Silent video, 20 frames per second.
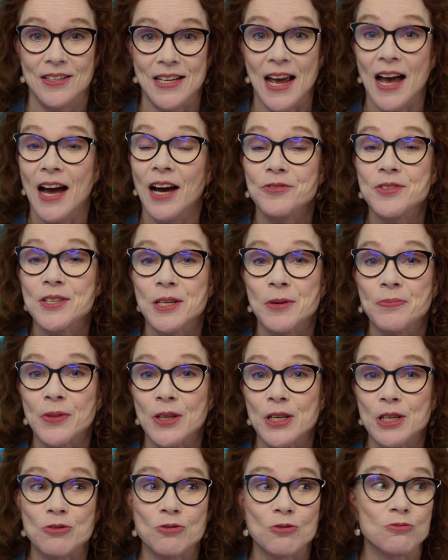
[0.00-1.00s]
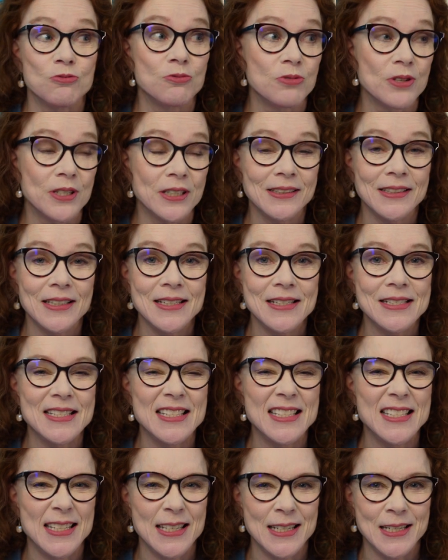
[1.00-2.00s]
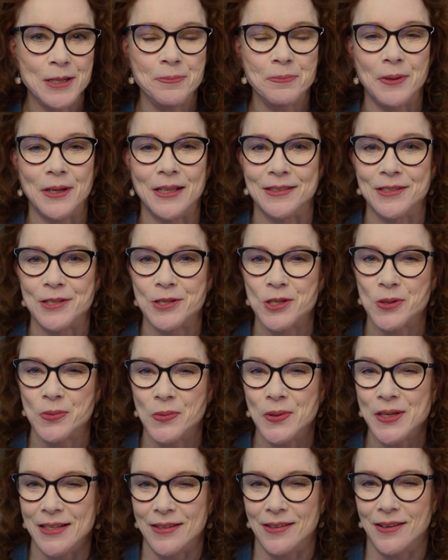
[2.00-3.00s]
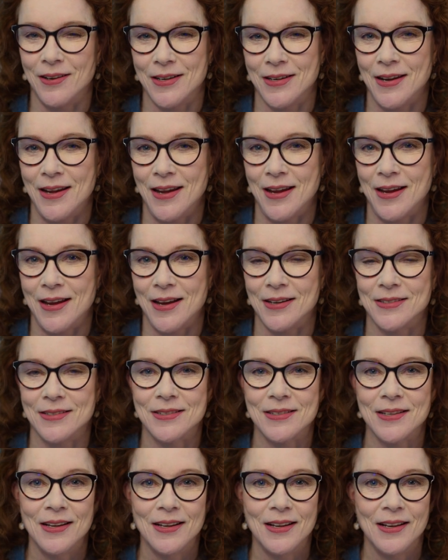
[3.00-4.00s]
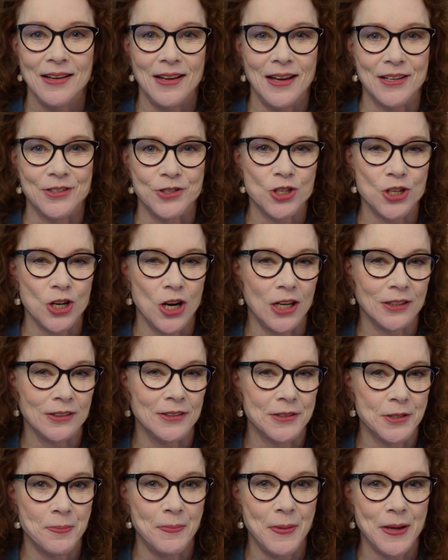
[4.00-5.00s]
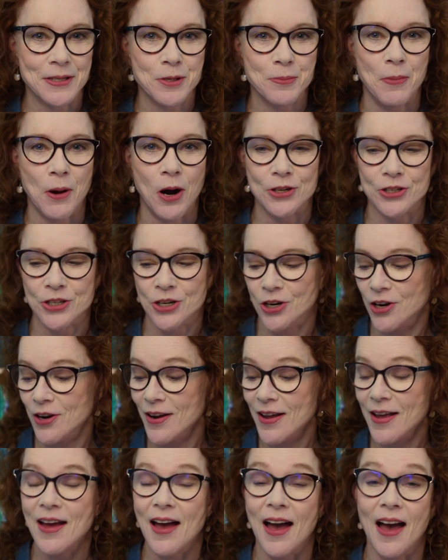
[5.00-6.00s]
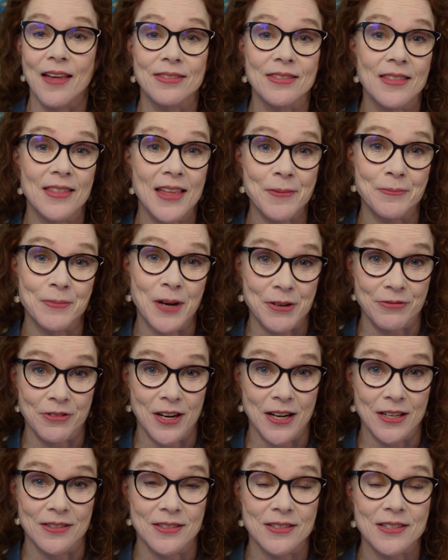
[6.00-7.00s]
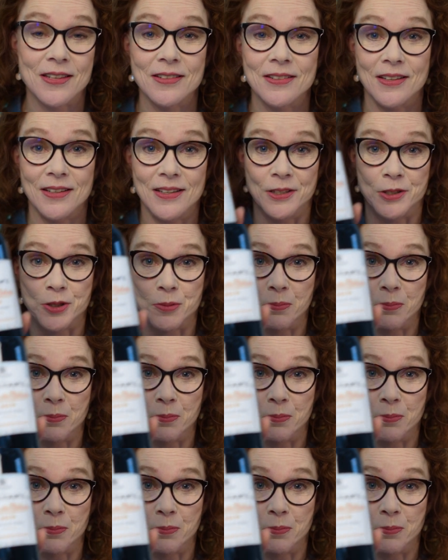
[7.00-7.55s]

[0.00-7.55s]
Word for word: to have something really deep and sweet on hand as chocolate's best partner. And that, my friends, is